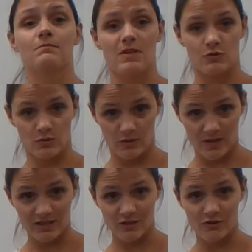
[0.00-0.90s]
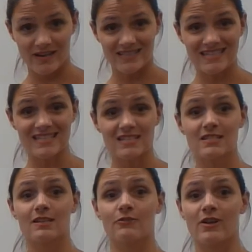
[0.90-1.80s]
Make make sure you get the correct distance
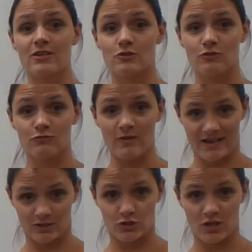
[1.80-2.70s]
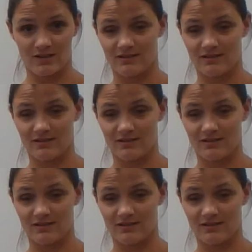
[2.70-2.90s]
in the right direction.